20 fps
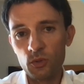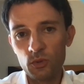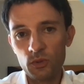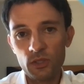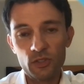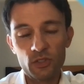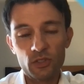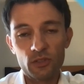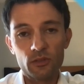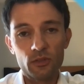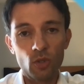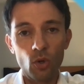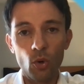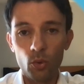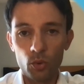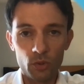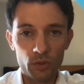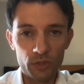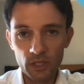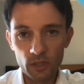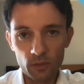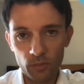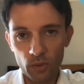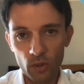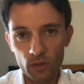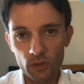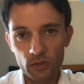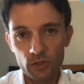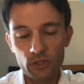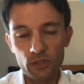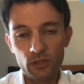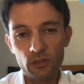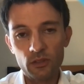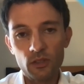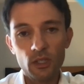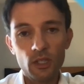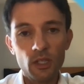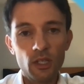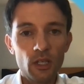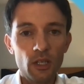this totally in person
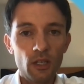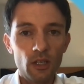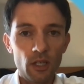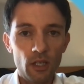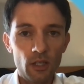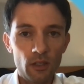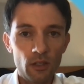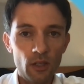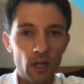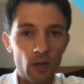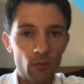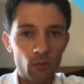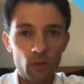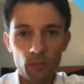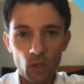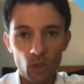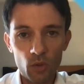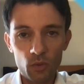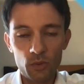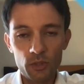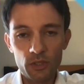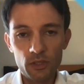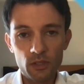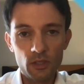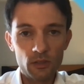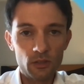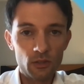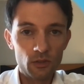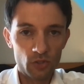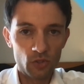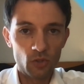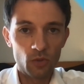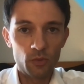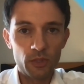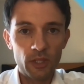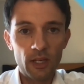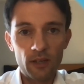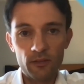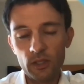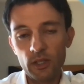and not remotely, then you
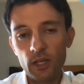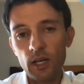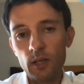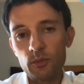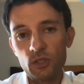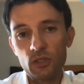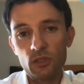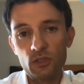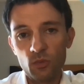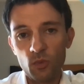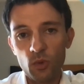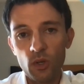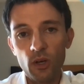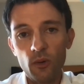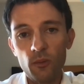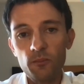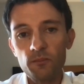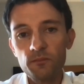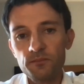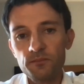certainly have that option as well.